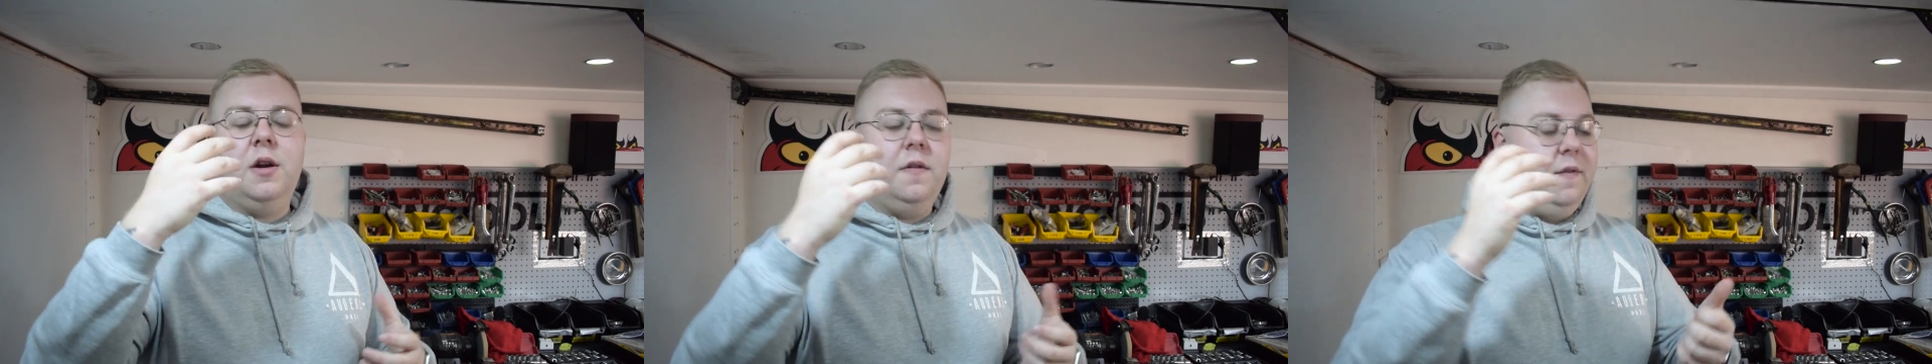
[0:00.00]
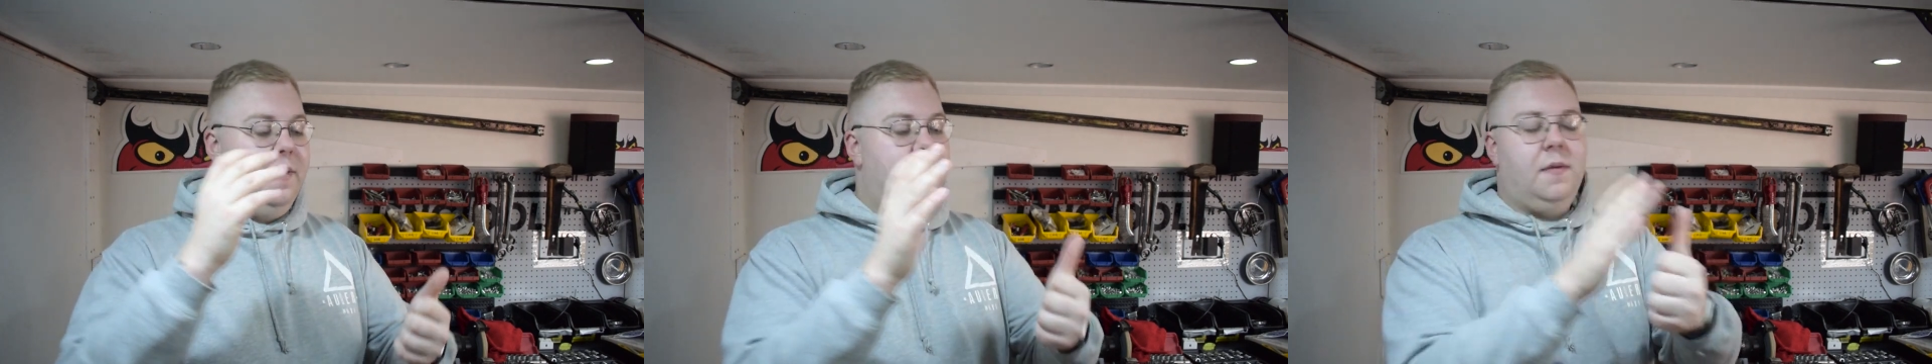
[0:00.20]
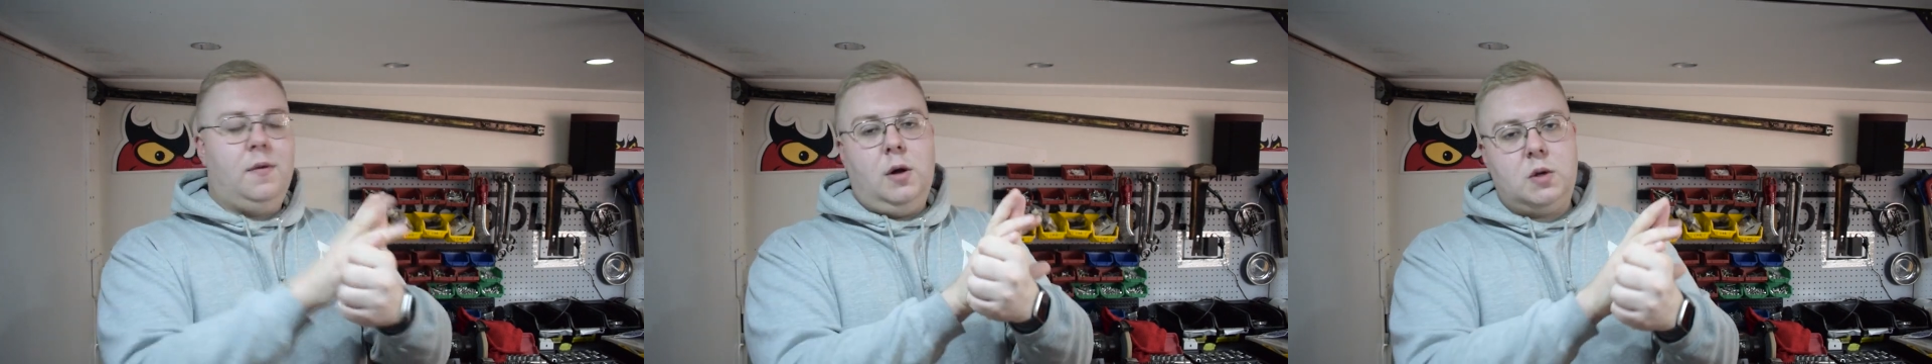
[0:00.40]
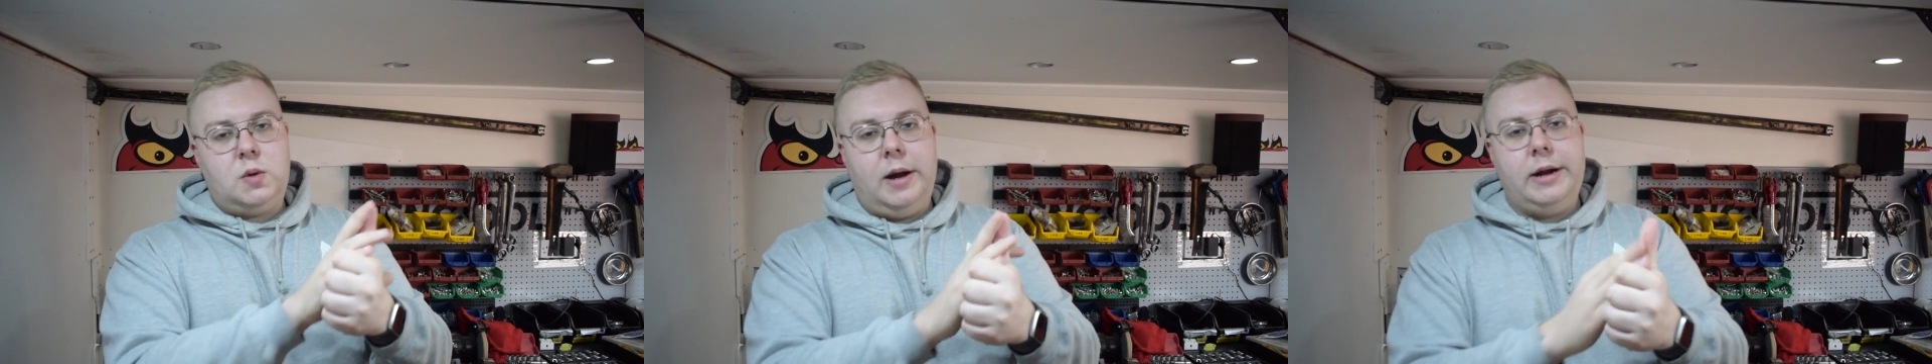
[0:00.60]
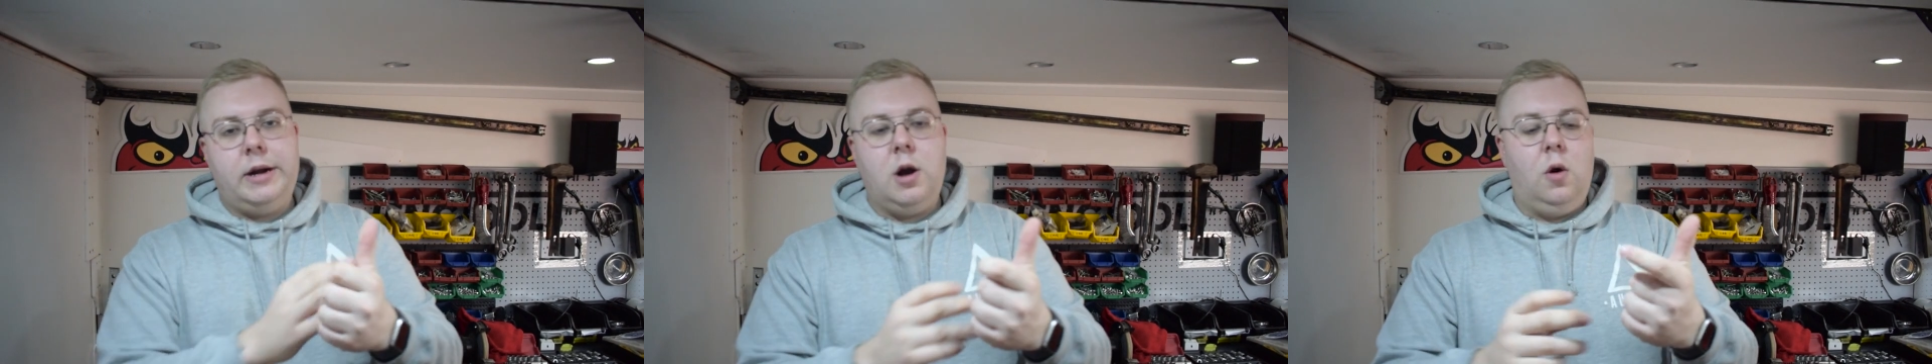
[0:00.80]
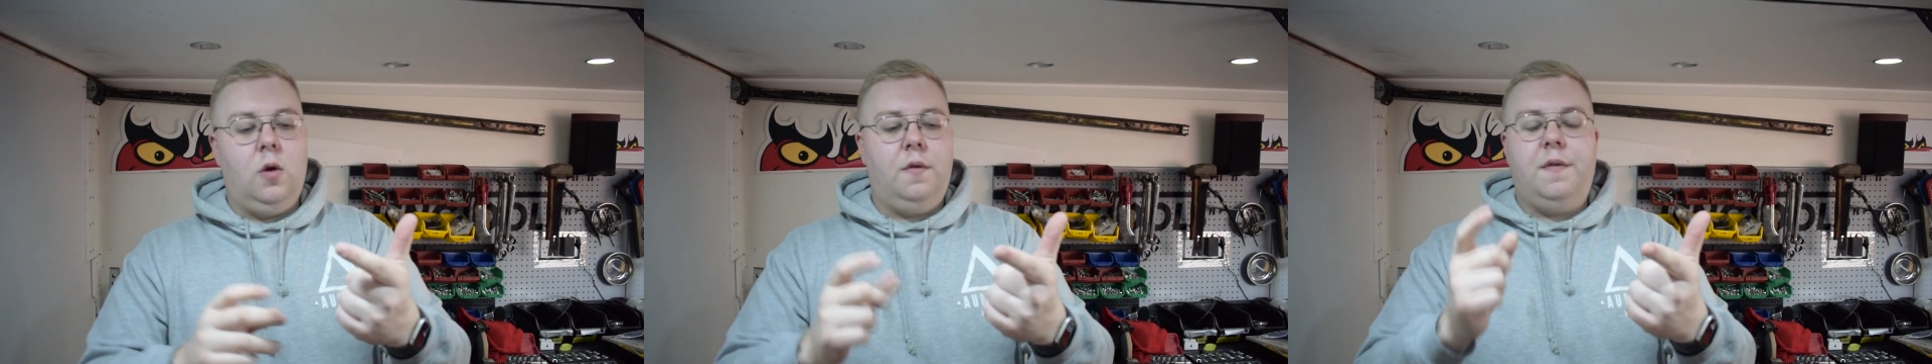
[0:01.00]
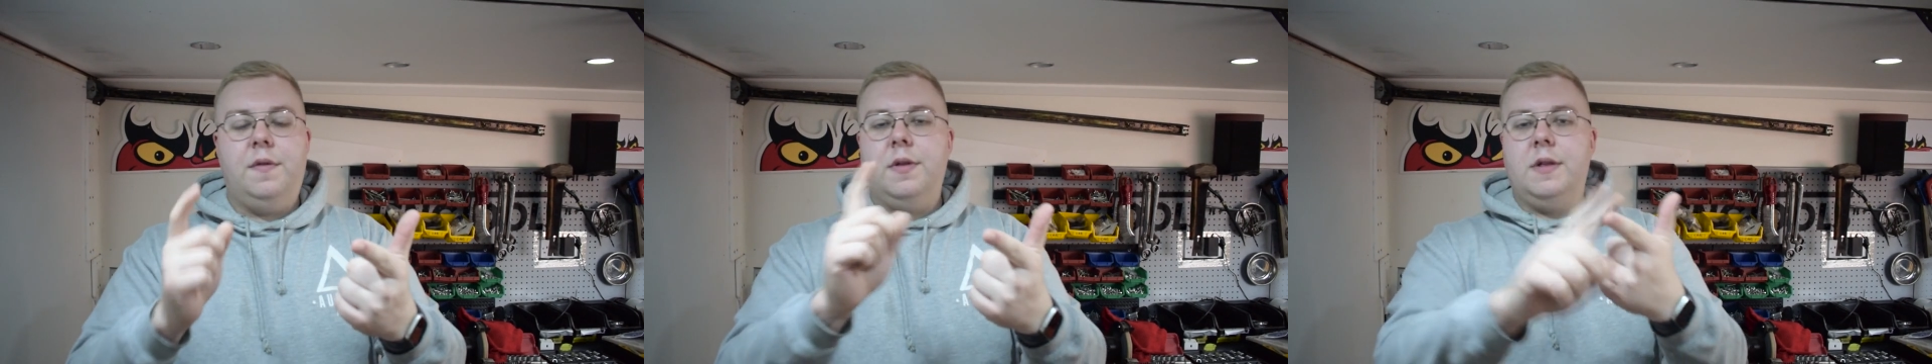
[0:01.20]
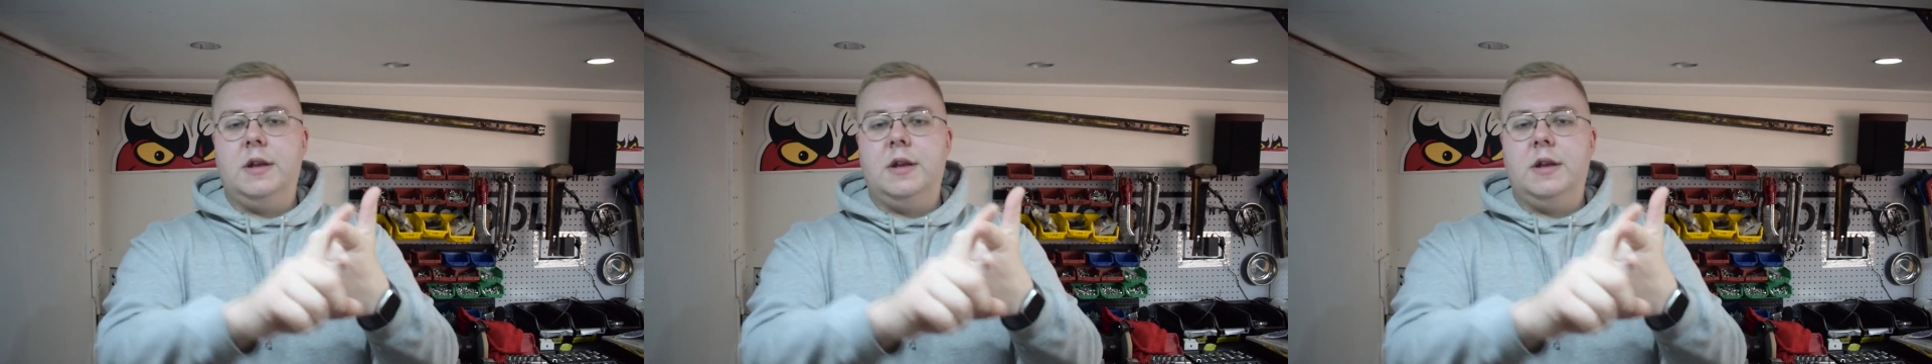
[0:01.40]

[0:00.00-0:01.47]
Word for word: of the Volkswagen Golf,